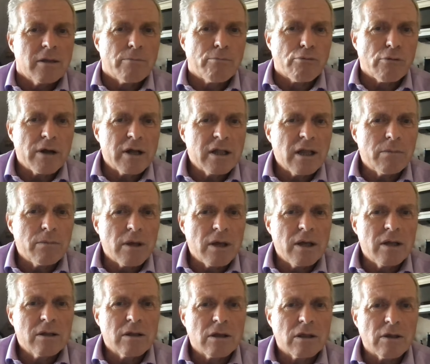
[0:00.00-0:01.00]
to bring them
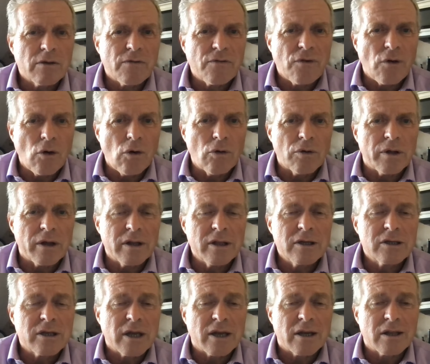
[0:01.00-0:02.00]
into the fold. At
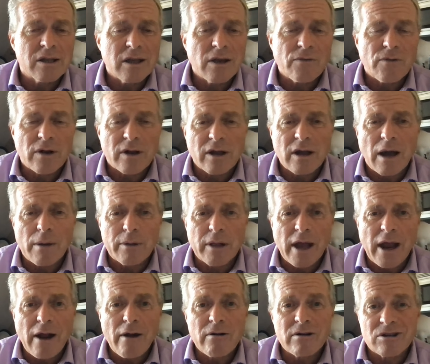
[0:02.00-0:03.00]
least I can say for
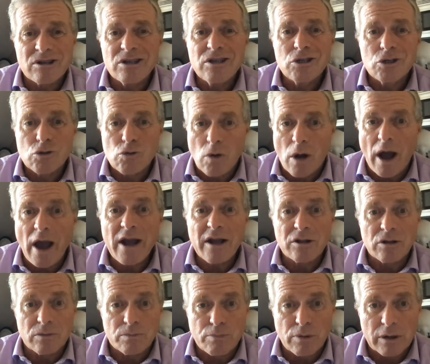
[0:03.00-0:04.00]
Kamala Harris, she's
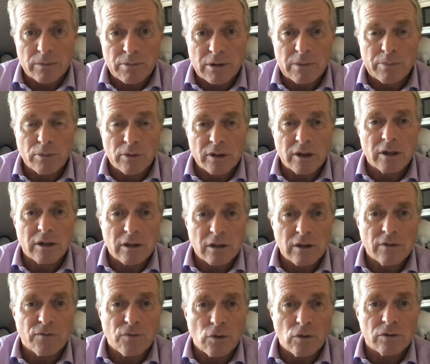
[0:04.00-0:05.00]
trying to bring people into
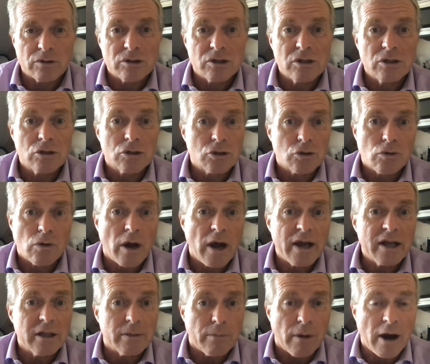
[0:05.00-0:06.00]
the fold. She is
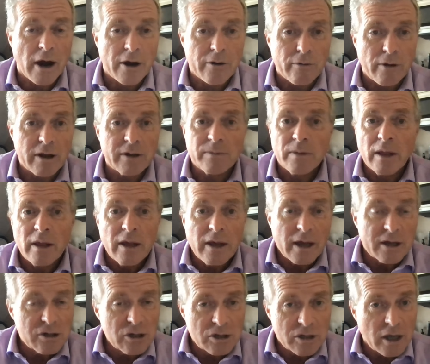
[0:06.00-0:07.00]
trying to moderate,
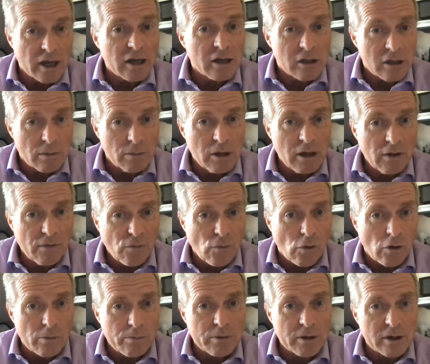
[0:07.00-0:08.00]
and she's taking some heat
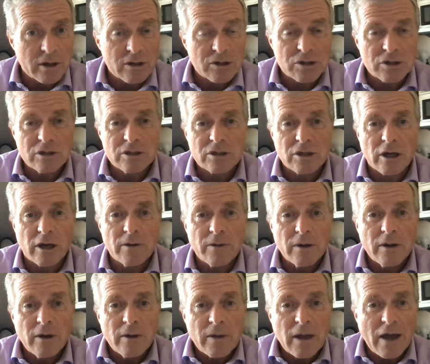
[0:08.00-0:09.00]
for it because she's uh,
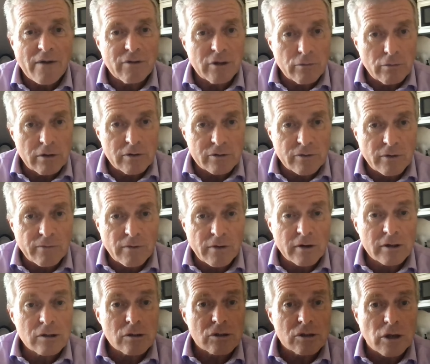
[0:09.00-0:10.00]
having to
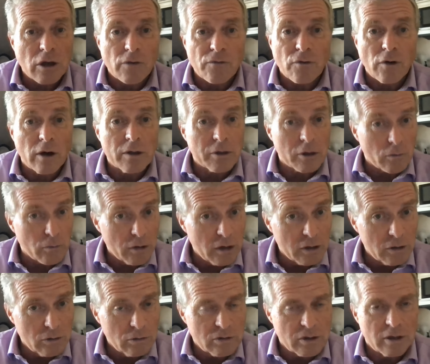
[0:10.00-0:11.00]
reverse herself on the
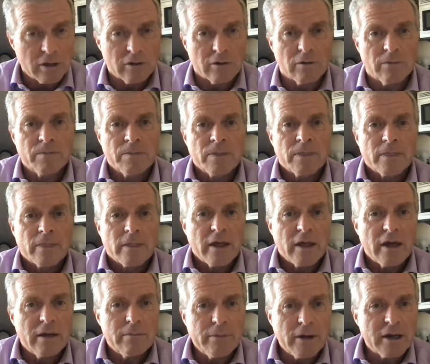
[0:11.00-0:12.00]
Green New Deal
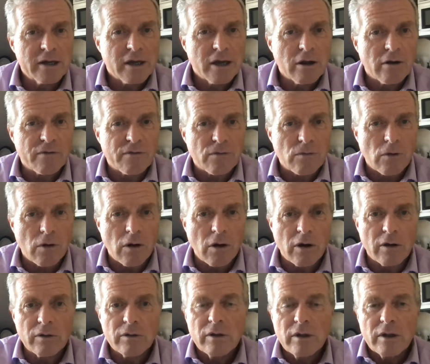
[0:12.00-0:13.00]
and Medicare for
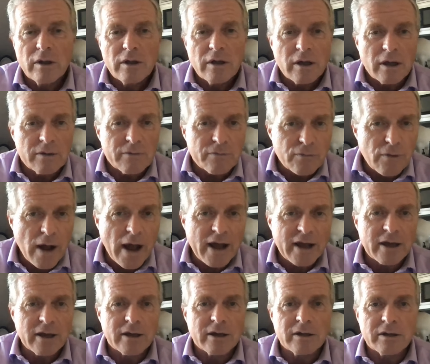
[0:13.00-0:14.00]
all and
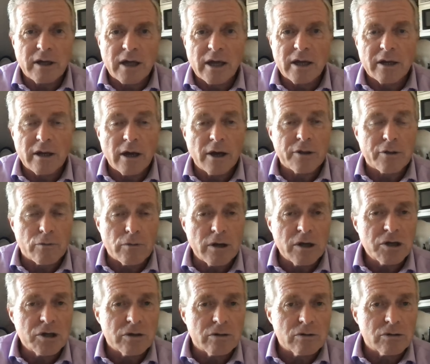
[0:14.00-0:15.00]
fracking and, and other
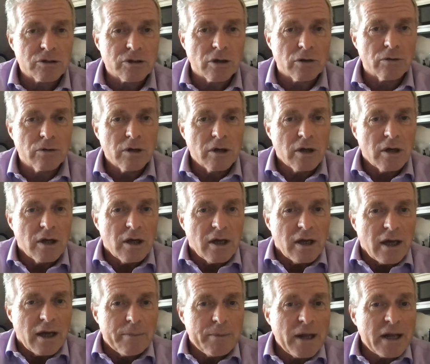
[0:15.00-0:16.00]
issues. So
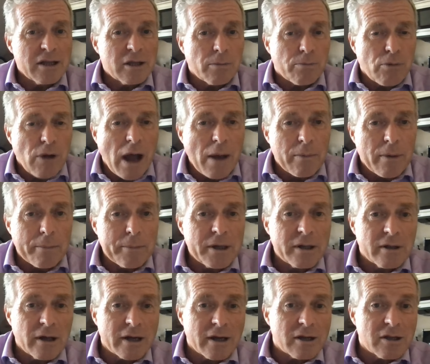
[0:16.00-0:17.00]
and that's the problem. I
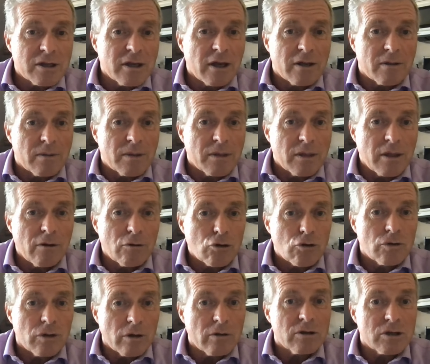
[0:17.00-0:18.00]
mean, like I said, they're
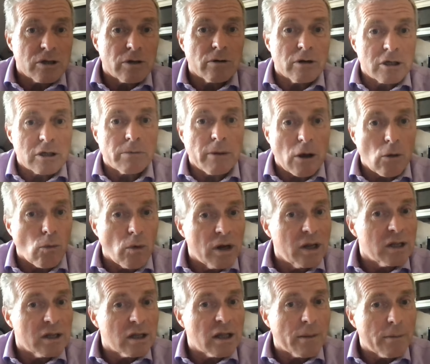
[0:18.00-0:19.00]
they're serious about
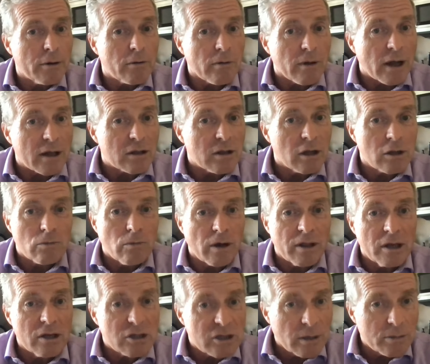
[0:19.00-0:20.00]
winning the Democrats. That's
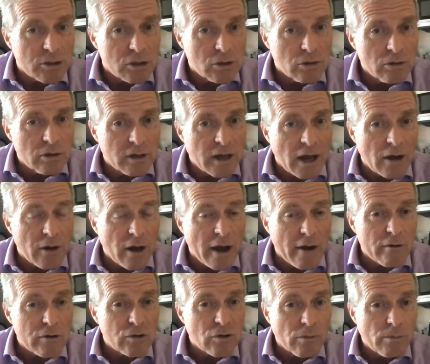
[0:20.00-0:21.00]
why they substituted out
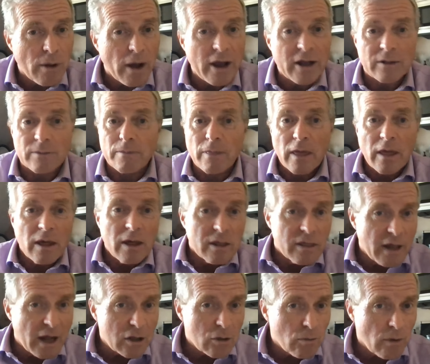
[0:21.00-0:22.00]
Harris for Biden.
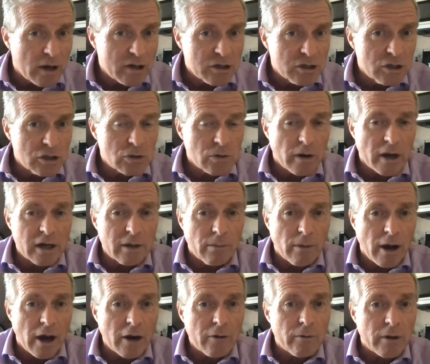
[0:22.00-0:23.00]
That's why she's trying to
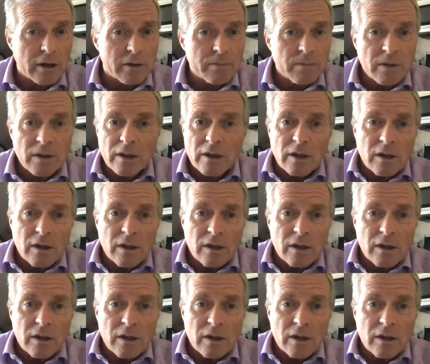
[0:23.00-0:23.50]
moderate.